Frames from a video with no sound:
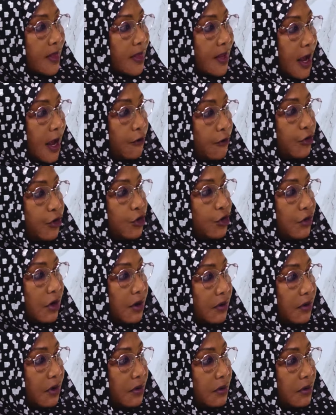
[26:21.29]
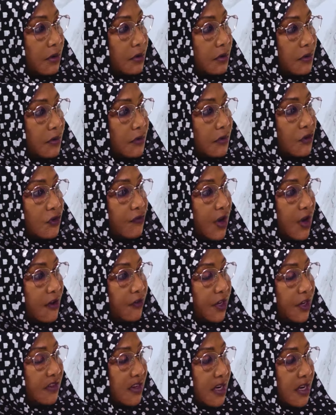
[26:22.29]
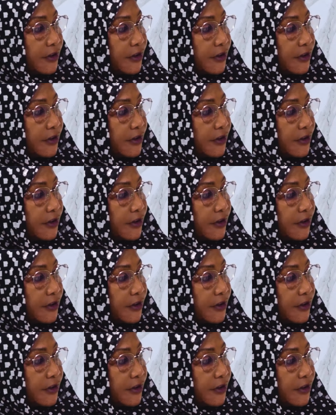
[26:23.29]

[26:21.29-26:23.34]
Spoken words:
How do you survive as a